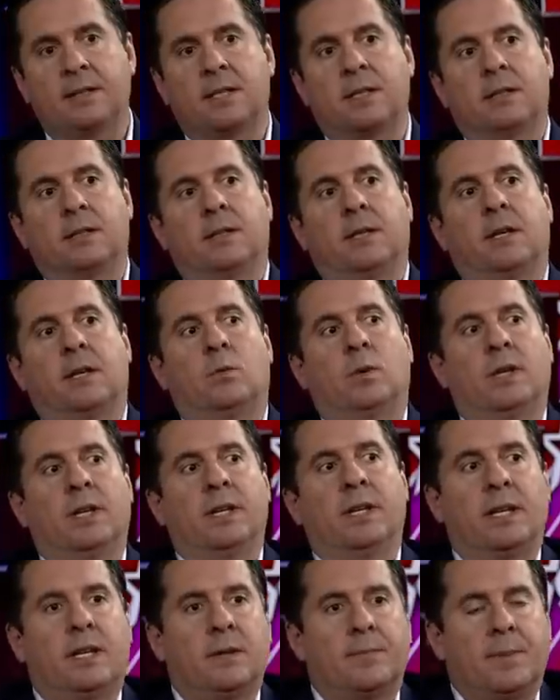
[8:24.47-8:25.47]
really need
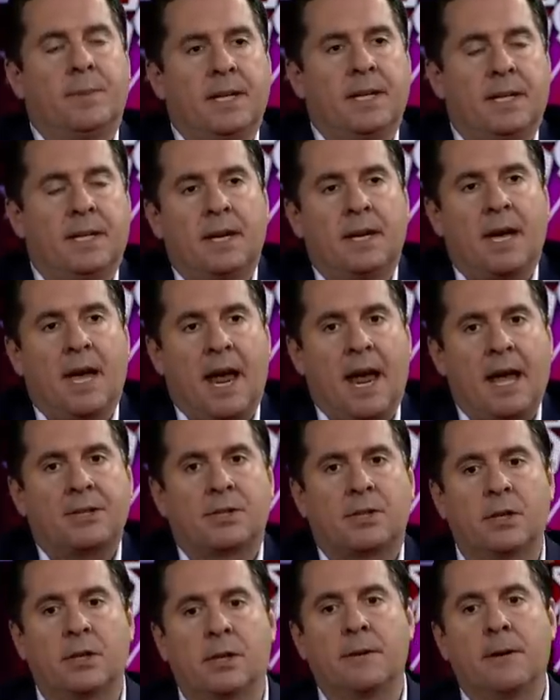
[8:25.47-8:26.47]
to be
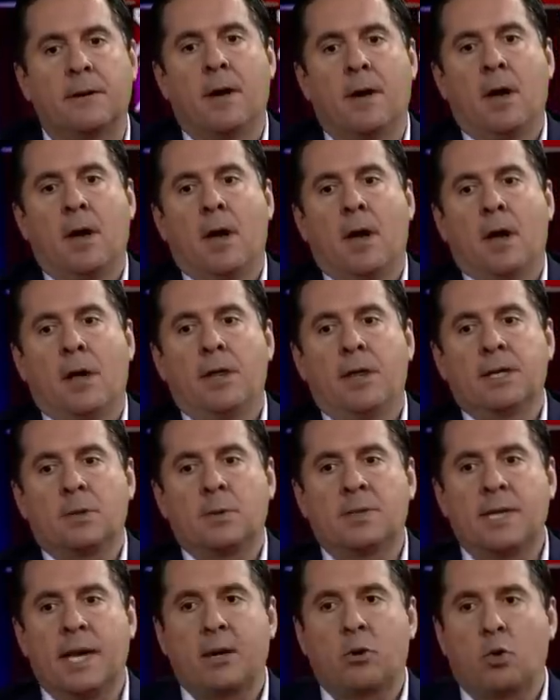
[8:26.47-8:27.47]
answered, this was a
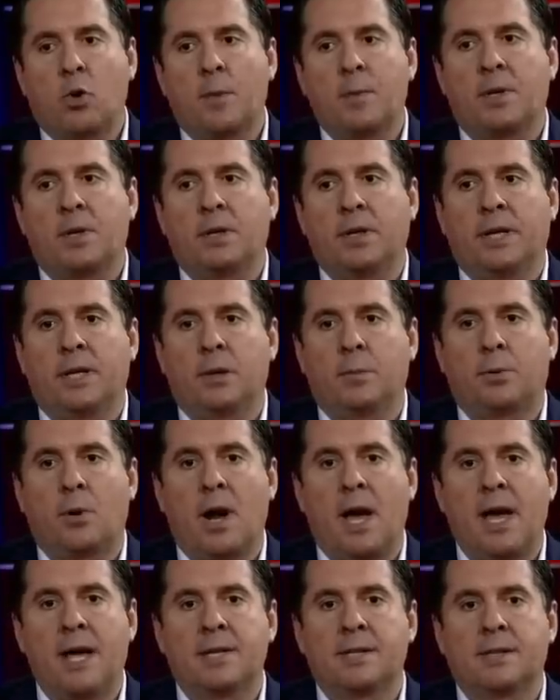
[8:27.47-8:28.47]
criminal
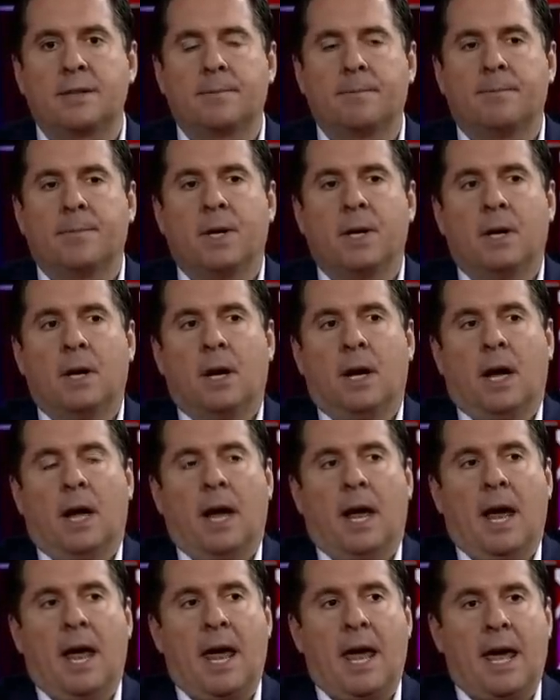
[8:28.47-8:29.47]
enterprise,
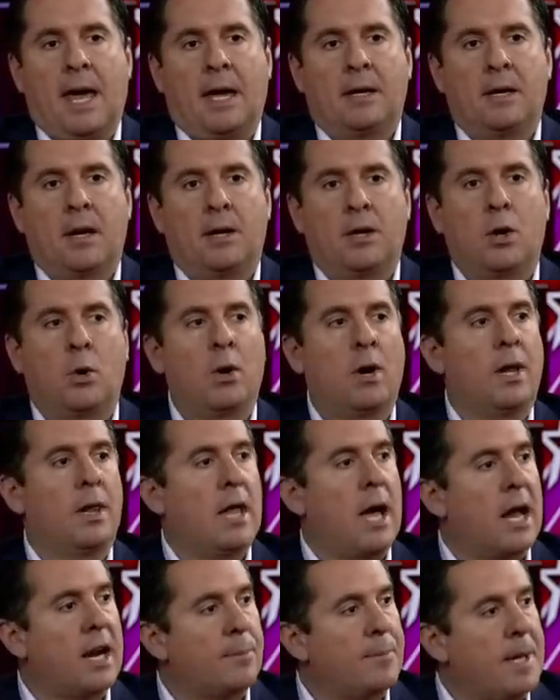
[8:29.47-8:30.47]
and there were a lot
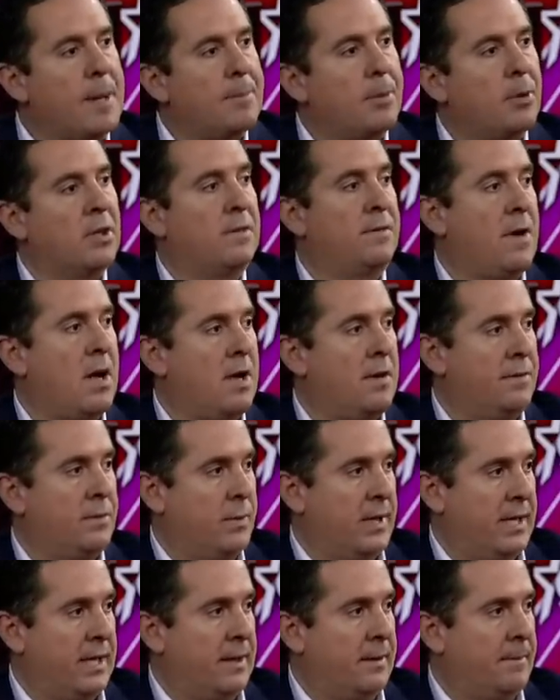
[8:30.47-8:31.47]
of people involved with
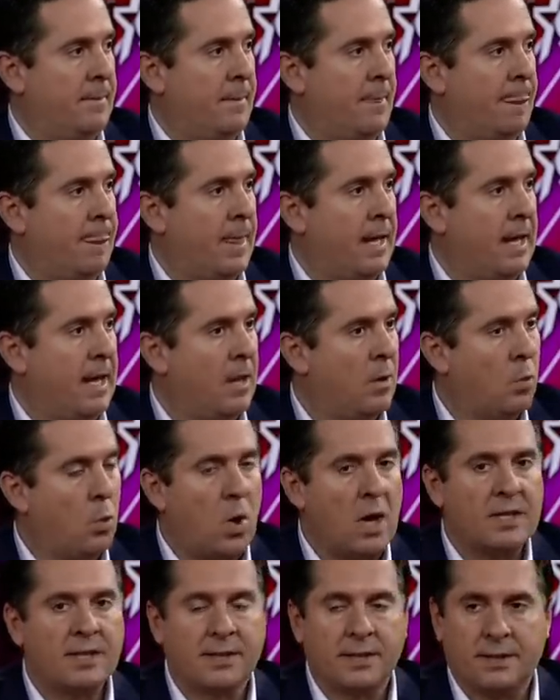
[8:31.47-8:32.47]
it. It
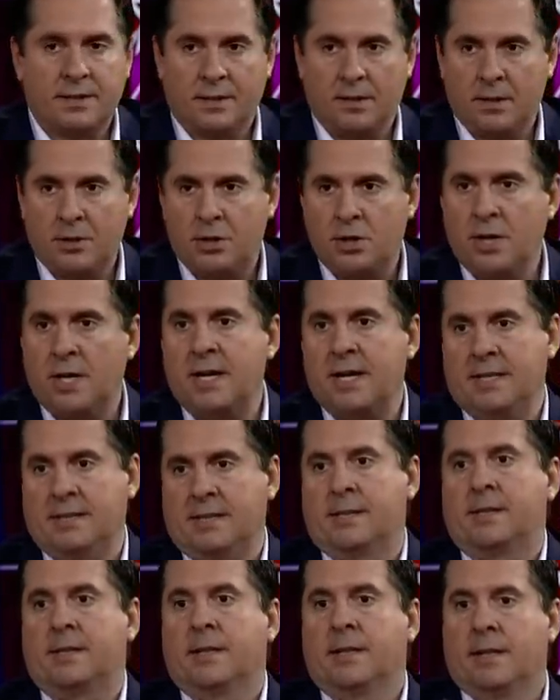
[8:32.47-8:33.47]
wasn't just
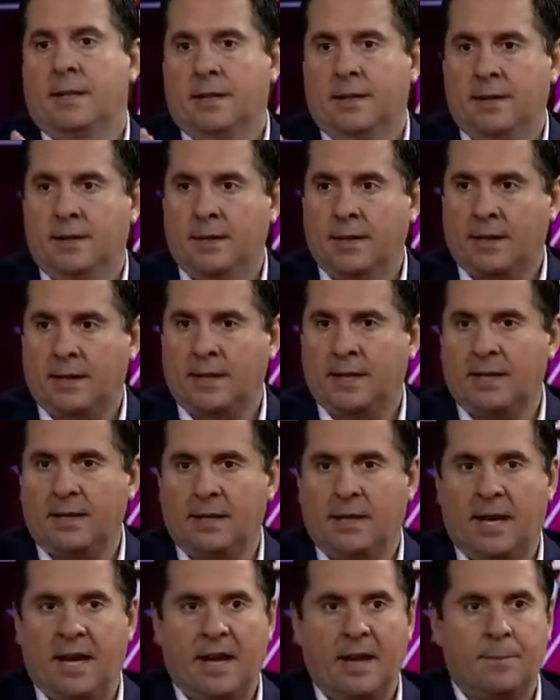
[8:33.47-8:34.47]
the Clinton
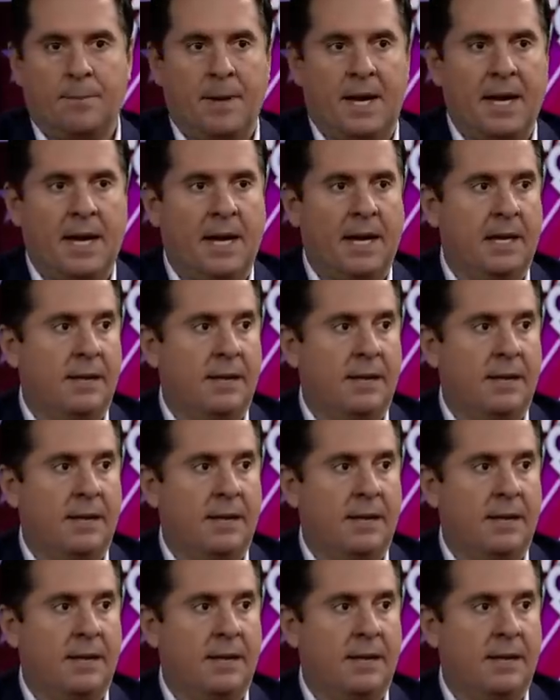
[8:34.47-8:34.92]
campaign